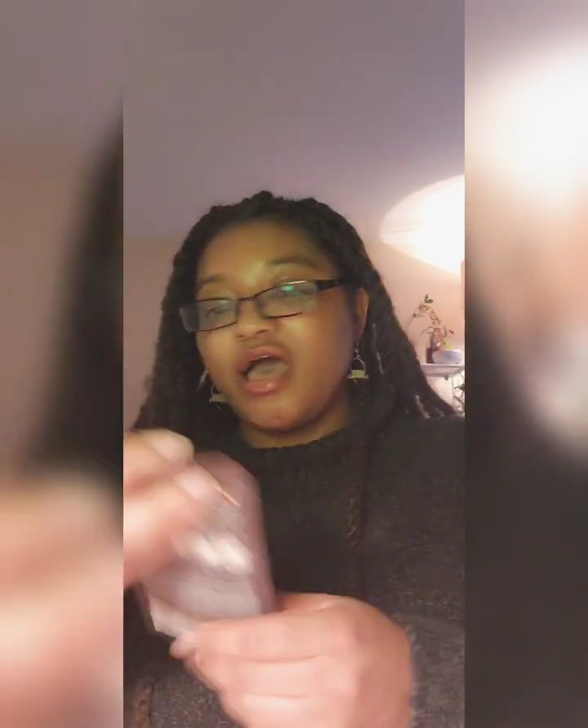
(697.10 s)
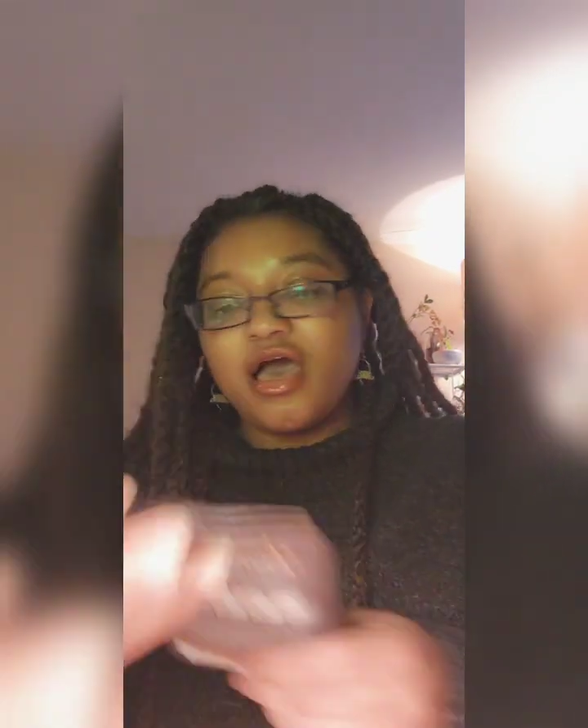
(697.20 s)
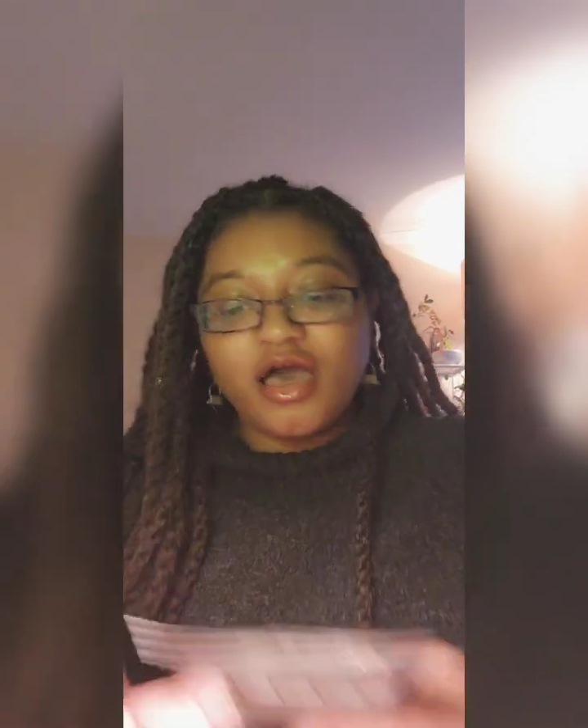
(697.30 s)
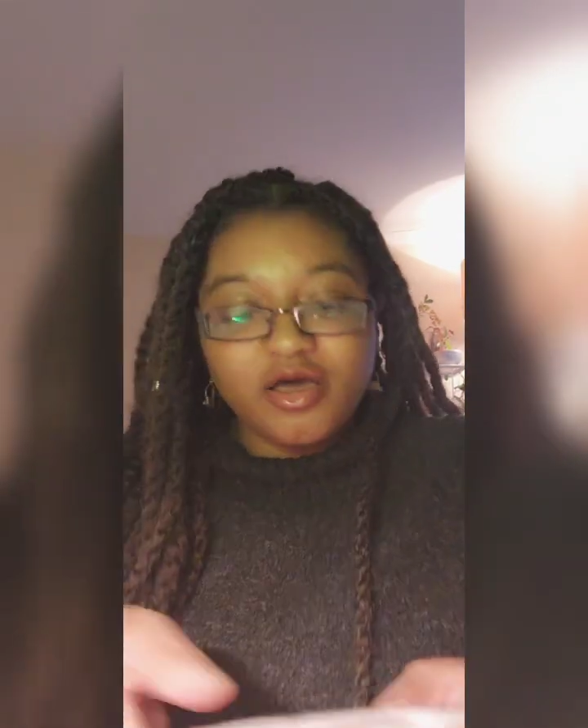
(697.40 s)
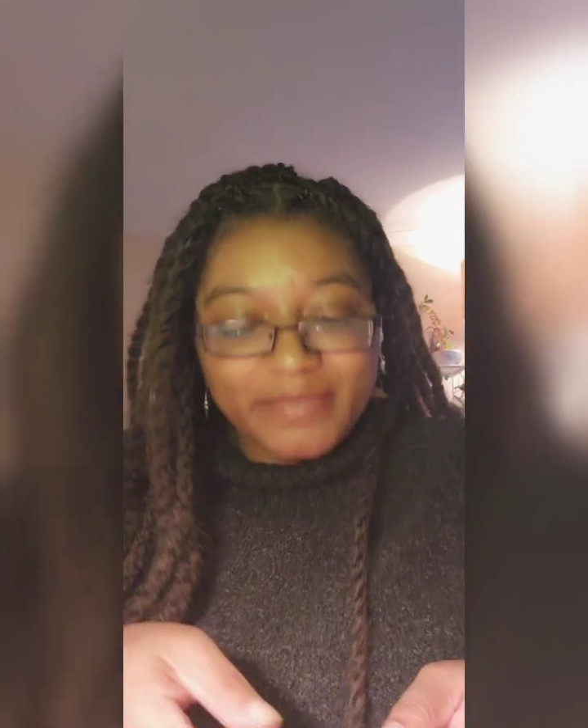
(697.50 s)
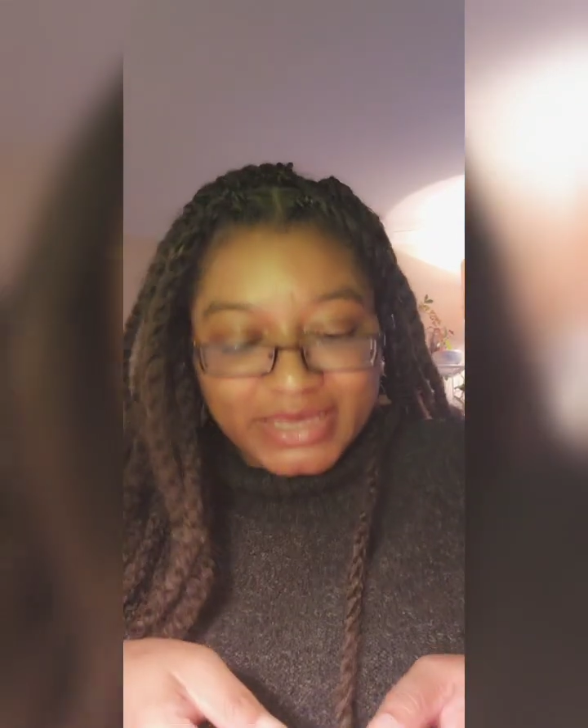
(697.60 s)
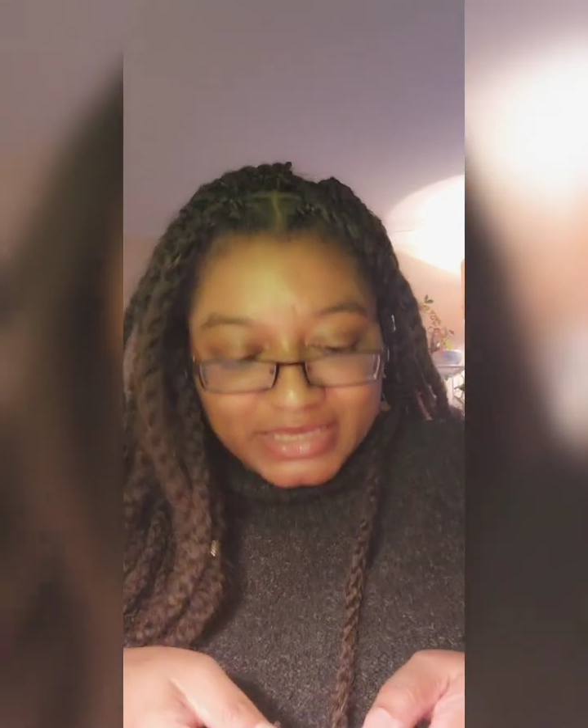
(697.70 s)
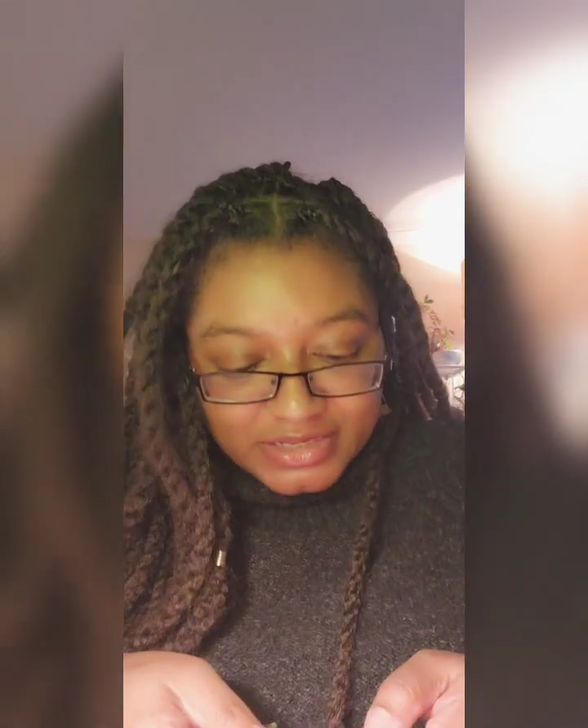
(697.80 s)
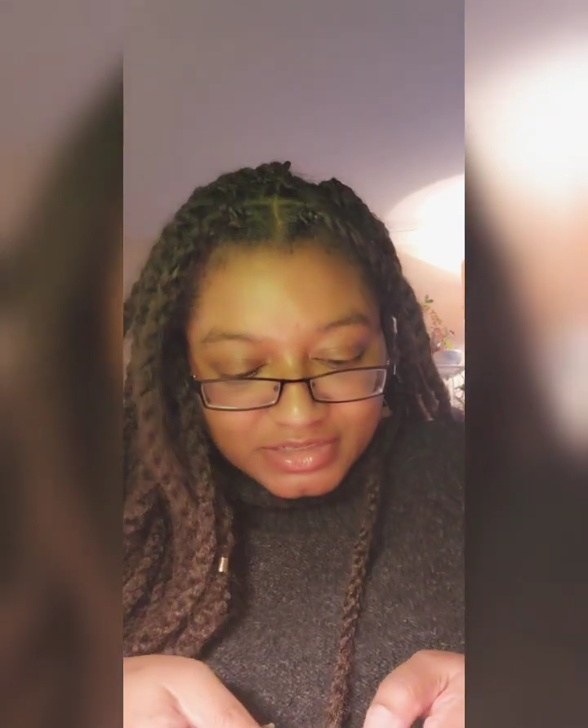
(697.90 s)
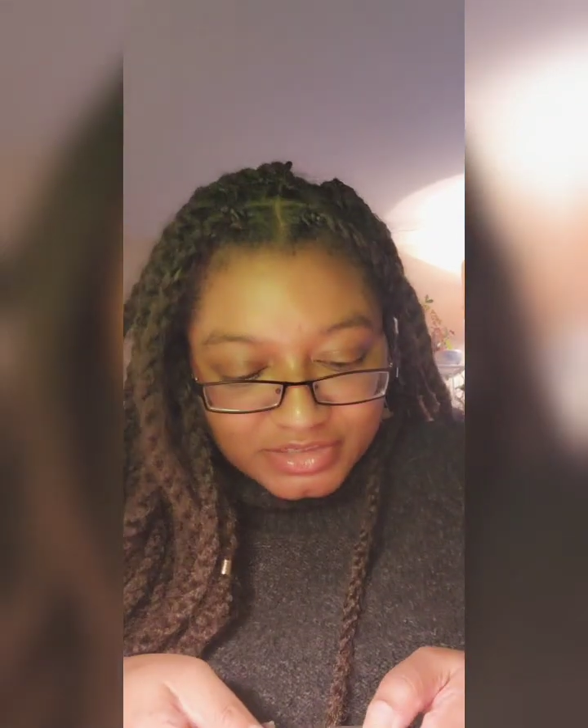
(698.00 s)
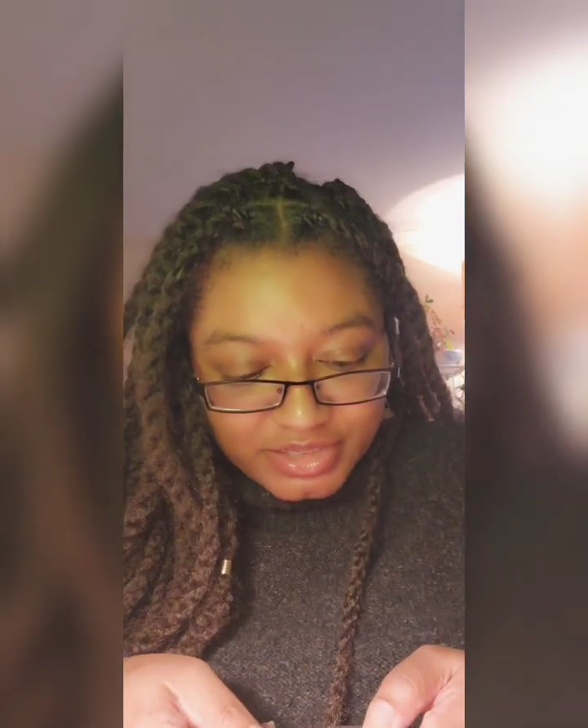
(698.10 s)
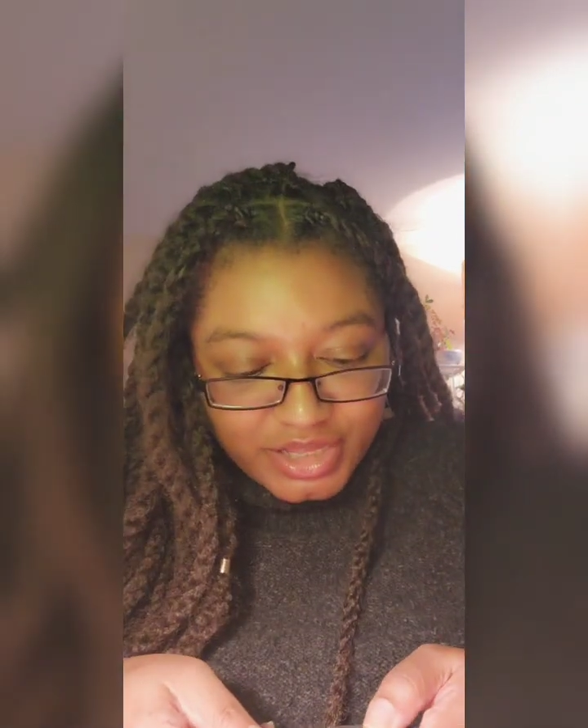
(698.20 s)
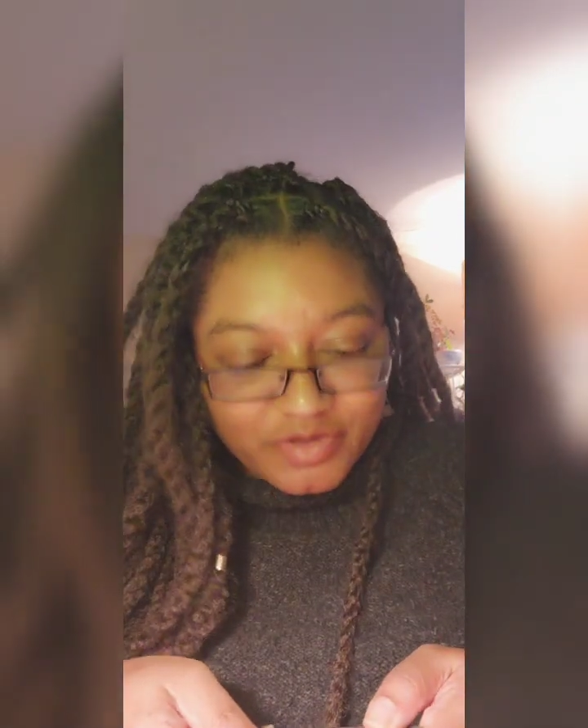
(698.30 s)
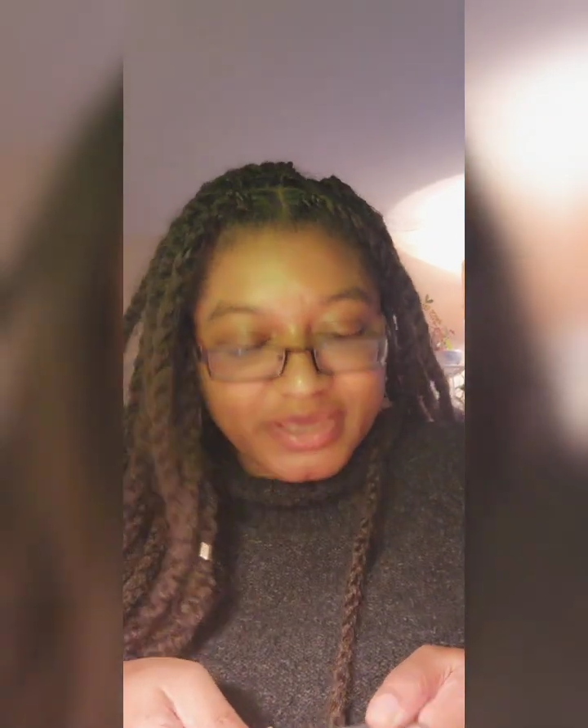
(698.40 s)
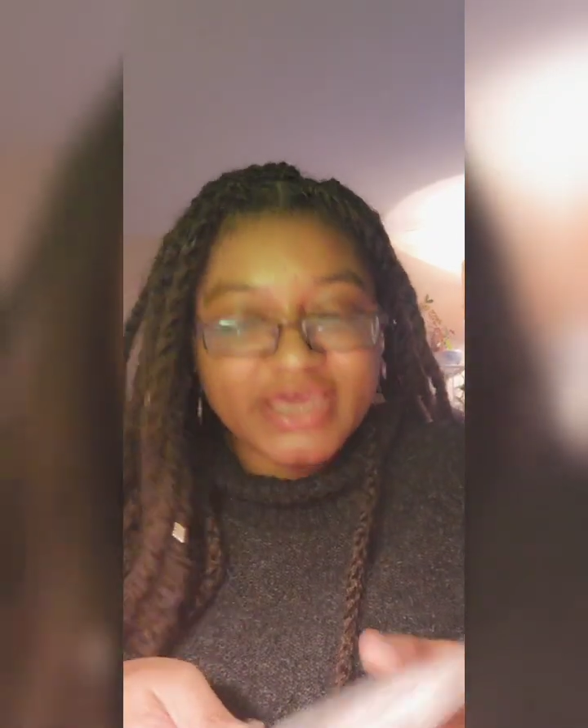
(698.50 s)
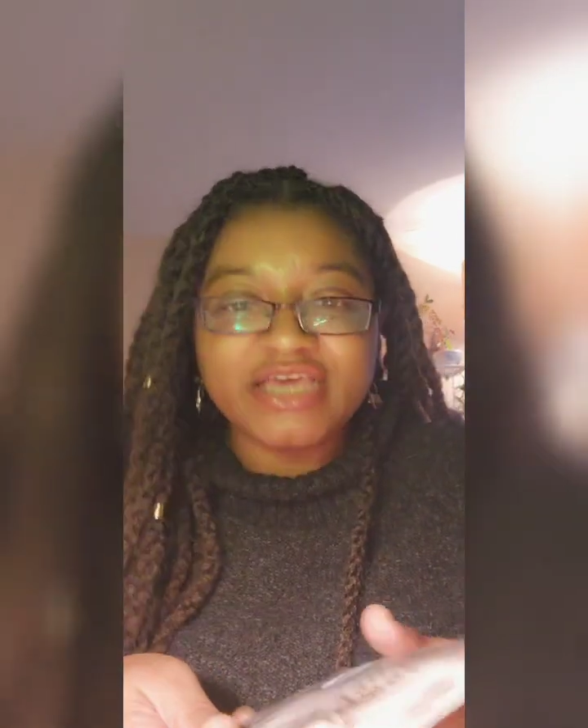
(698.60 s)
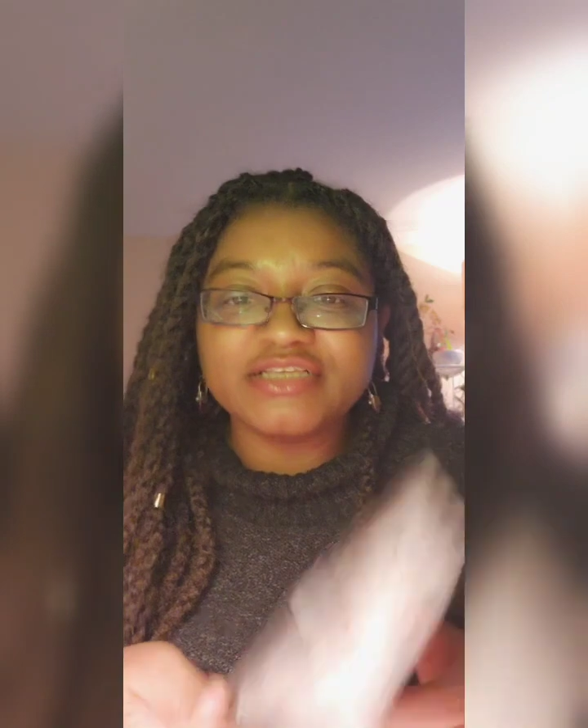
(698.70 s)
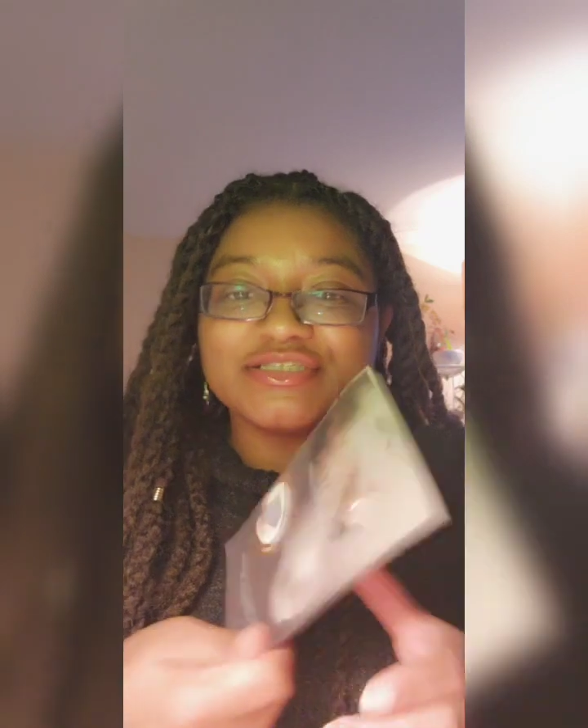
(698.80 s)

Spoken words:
Oh my, okay,